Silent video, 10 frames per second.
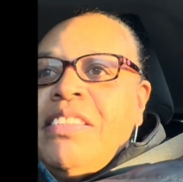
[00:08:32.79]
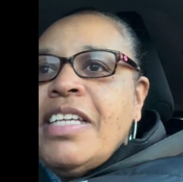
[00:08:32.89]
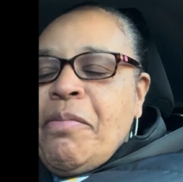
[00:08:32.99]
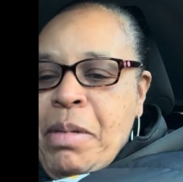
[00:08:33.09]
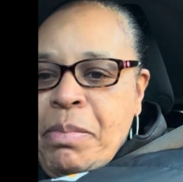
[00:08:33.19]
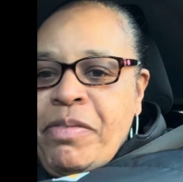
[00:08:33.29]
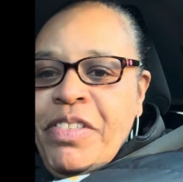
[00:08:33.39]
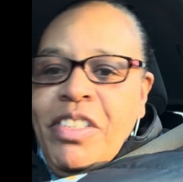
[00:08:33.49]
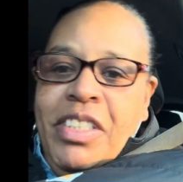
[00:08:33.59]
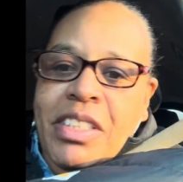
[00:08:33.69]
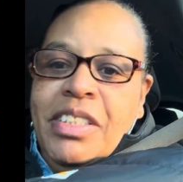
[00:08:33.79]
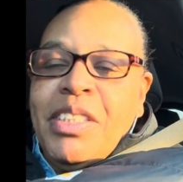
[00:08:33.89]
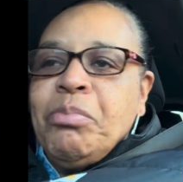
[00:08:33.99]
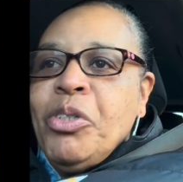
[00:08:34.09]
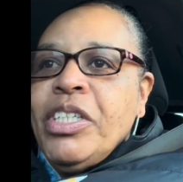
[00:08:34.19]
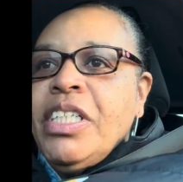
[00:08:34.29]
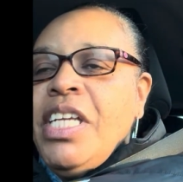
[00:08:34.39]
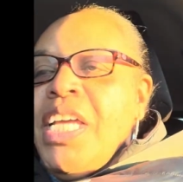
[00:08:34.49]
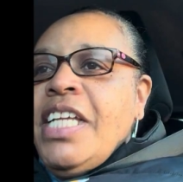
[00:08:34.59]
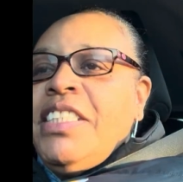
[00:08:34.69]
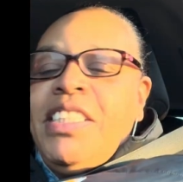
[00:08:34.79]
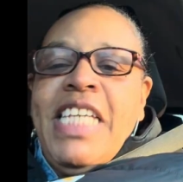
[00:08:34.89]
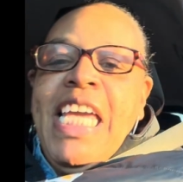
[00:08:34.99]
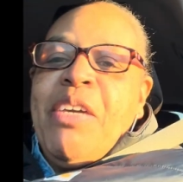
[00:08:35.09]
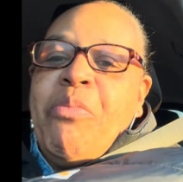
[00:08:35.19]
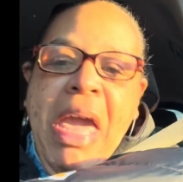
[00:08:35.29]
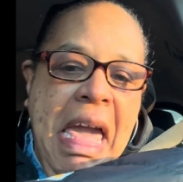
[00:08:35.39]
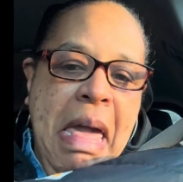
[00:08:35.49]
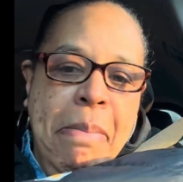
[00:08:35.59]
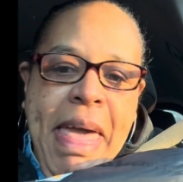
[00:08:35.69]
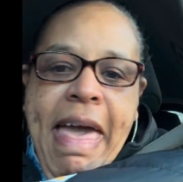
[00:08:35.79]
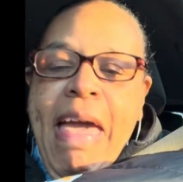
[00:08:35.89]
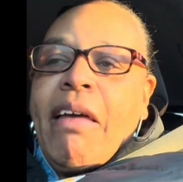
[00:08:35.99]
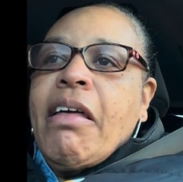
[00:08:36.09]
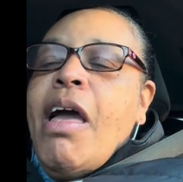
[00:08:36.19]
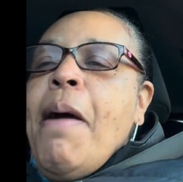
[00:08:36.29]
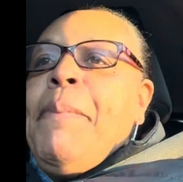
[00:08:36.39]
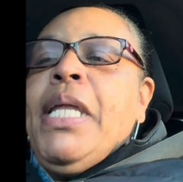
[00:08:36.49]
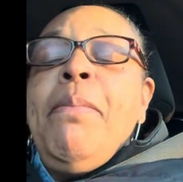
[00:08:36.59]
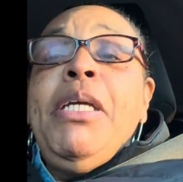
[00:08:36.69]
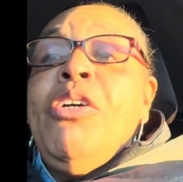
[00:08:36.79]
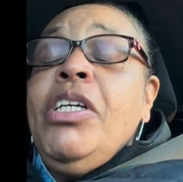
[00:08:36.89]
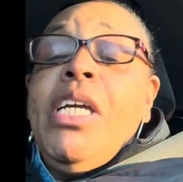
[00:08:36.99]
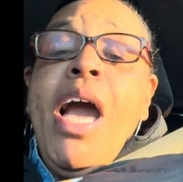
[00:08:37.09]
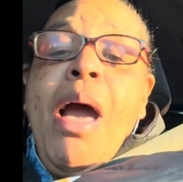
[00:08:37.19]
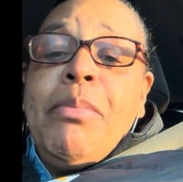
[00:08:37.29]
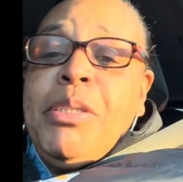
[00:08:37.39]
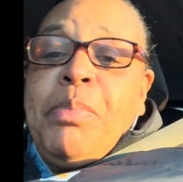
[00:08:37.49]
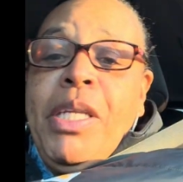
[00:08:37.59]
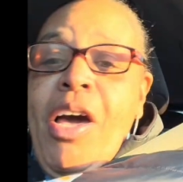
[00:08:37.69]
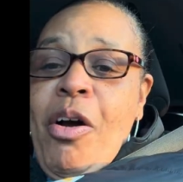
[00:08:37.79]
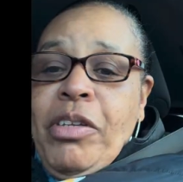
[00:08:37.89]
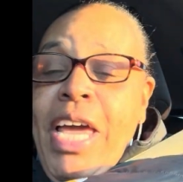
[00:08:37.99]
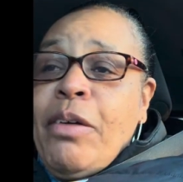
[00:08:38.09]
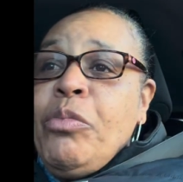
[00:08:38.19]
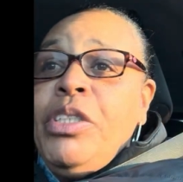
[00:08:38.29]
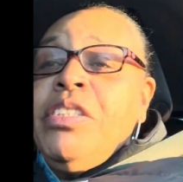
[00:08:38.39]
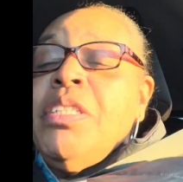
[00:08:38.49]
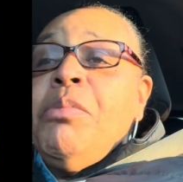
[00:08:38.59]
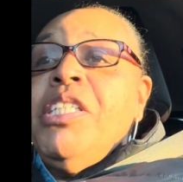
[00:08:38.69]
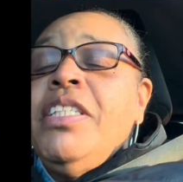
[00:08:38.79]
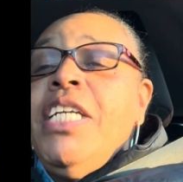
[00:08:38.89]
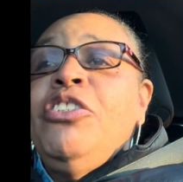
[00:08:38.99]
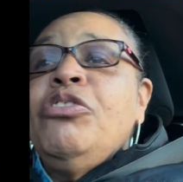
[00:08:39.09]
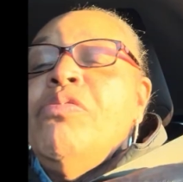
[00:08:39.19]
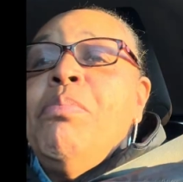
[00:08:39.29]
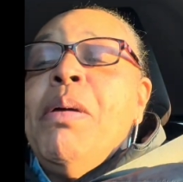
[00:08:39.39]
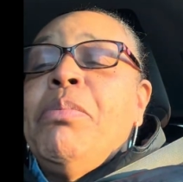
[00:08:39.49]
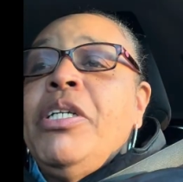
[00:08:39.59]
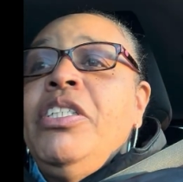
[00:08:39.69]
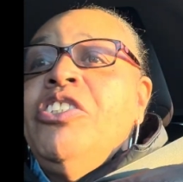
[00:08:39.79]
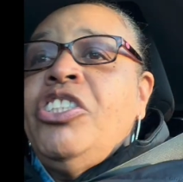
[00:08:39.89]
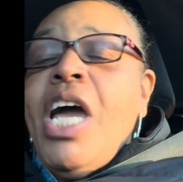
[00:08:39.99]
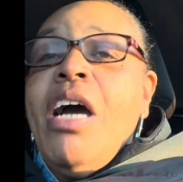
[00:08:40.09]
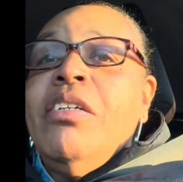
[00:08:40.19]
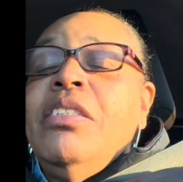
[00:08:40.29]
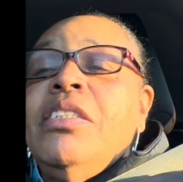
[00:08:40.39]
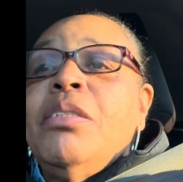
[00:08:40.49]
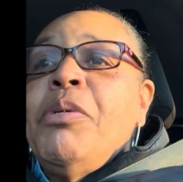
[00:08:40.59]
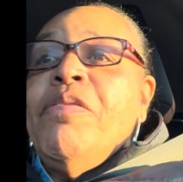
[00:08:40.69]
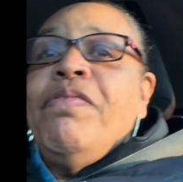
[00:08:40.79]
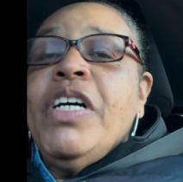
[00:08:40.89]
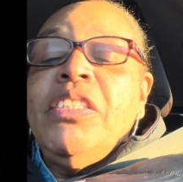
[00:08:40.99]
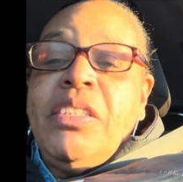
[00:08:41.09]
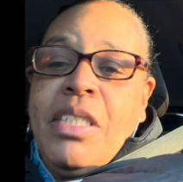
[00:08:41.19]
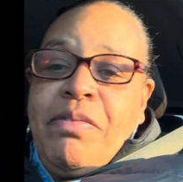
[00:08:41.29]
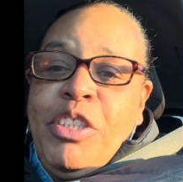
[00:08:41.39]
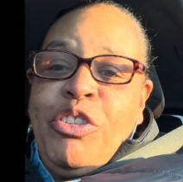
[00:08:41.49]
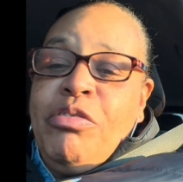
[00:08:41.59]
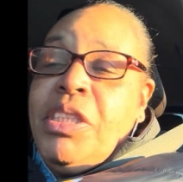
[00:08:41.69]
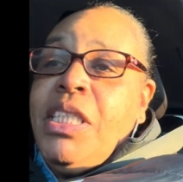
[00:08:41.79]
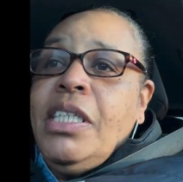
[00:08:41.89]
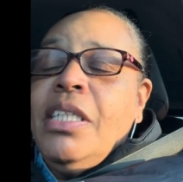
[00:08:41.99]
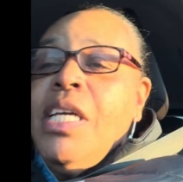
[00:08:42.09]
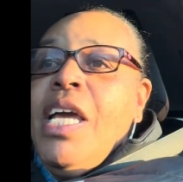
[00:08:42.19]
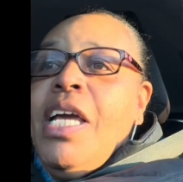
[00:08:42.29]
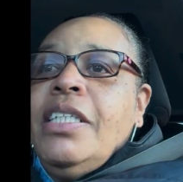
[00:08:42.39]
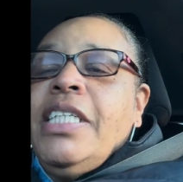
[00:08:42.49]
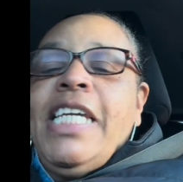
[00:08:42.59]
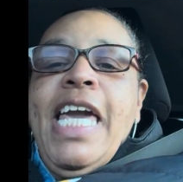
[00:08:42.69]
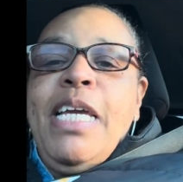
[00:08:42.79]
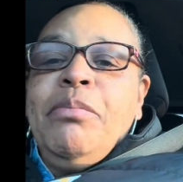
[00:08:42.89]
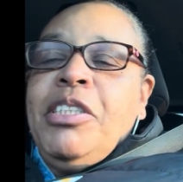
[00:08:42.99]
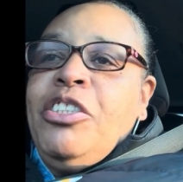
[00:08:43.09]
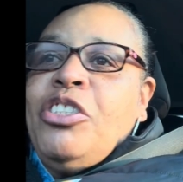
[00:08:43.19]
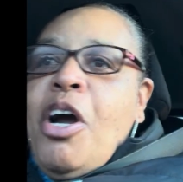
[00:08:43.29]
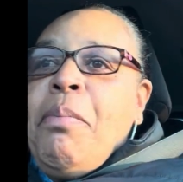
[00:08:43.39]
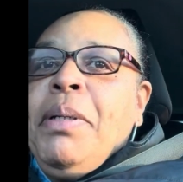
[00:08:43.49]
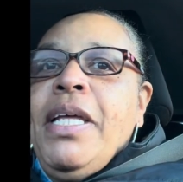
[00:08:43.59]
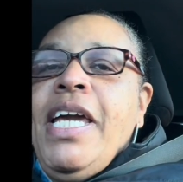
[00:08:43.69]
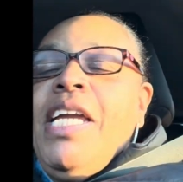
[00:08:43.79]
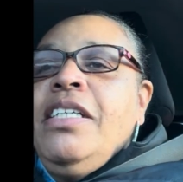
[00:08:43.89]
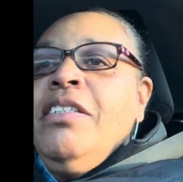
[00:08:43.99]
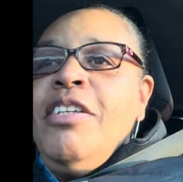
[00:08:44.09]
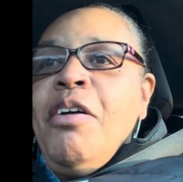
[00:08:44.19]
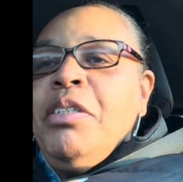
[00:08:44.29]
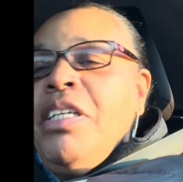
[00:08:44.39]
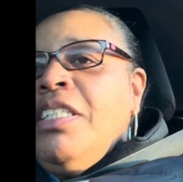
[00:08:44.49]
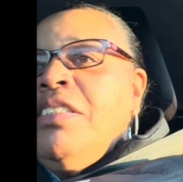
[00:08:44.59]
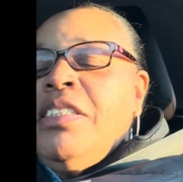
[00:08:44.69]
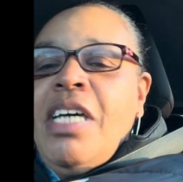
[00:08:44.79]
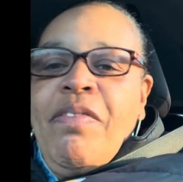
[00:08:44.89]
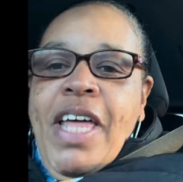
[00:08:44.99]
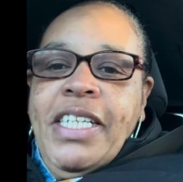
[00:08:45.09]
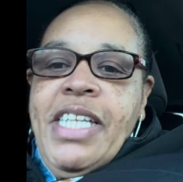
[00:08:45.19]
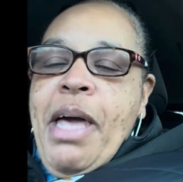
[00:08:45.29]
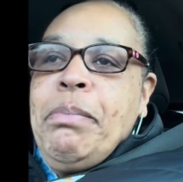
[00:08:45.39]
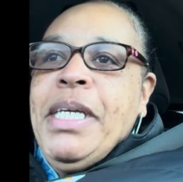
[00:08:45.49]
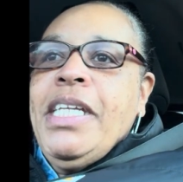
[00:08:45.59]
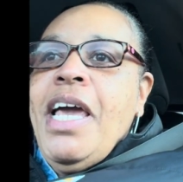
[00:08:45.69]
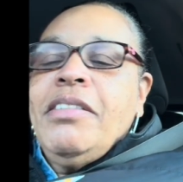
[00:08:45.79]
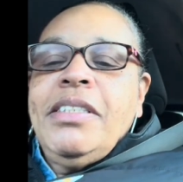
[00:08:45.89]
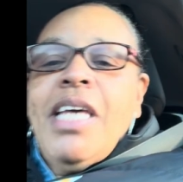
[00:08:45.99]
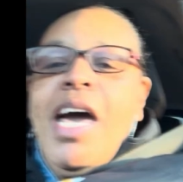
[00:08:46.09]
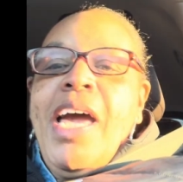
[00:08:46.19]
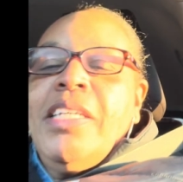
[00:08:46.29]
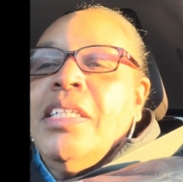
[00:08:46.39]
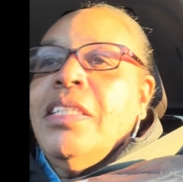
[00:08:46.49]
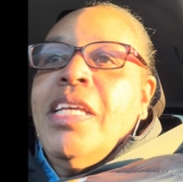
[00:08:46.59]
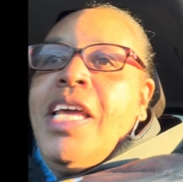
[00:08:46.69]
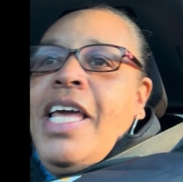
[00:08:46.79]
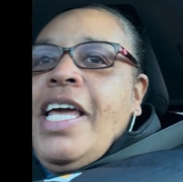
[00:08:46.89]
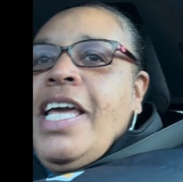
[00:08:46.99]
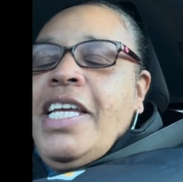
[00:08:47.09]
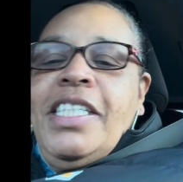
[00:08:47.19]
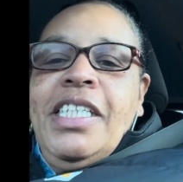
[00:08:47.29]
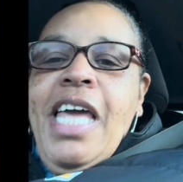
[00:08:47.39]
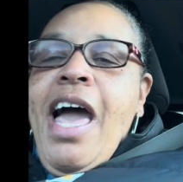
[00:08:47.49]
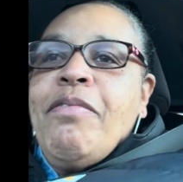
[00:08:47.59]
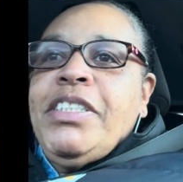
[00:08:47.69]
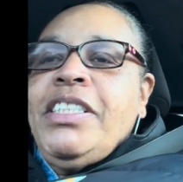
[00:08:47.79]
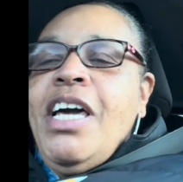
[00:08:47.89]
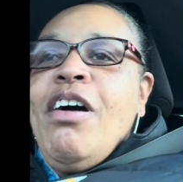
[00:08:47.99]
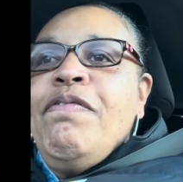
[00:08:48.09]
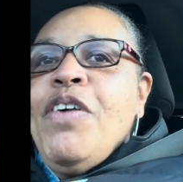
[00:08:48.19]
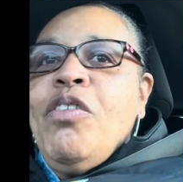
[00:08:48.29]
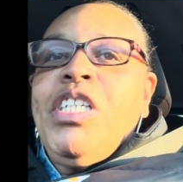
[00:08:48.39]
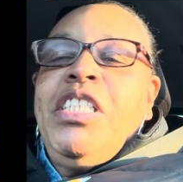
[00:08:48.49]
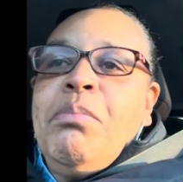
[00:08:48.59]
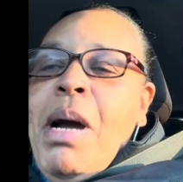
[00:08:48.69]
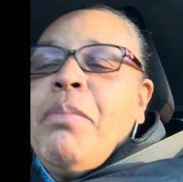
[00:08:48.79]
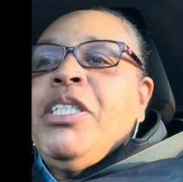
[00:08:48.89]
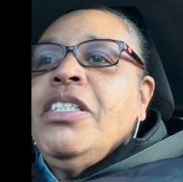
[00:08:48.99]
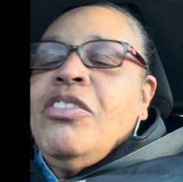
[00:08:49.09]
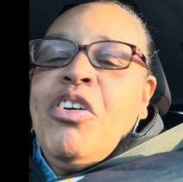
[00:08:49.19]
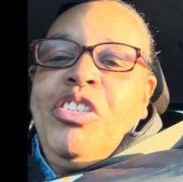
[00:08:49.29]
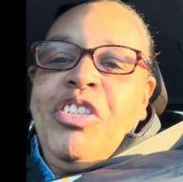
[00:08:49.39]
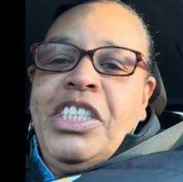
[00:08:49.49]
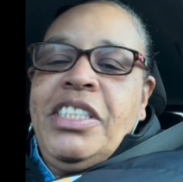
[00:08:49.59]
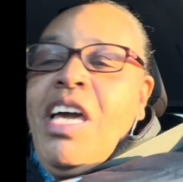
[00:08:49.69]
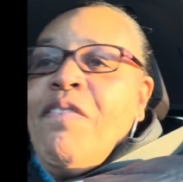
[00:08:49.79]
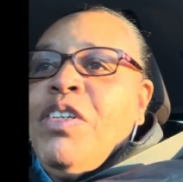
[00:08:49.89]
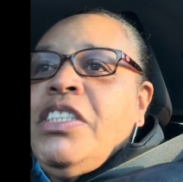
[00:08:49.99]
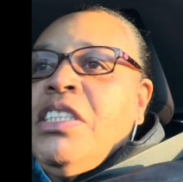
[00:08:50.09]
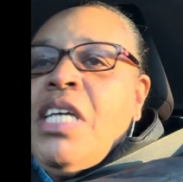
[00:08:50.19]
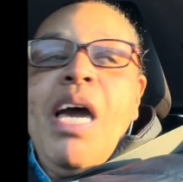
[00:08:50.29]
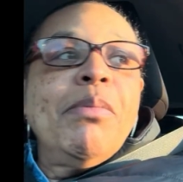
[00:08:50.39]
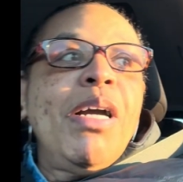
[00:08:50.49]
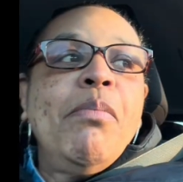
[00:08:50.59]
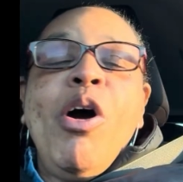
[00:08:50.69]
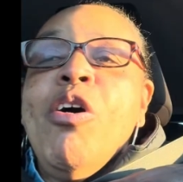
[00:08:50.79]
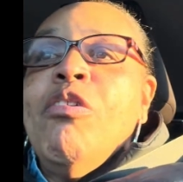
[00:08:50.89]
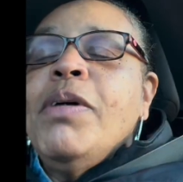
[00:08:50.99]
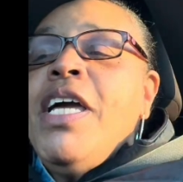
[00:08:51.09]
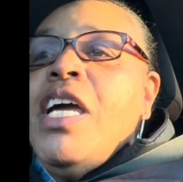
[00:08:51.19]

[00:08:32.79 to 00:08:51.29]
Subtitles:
That made me feel good this morning to take it way back. But let me know in the comments below, like, what are some of the things you remember in your childhood, some of the fun stuff that you did, the games that y'all played, you know, and stuff like that, being outside and didn't have a cell phone, and your mama couldn't call you on the cell phone. It's the time to come home.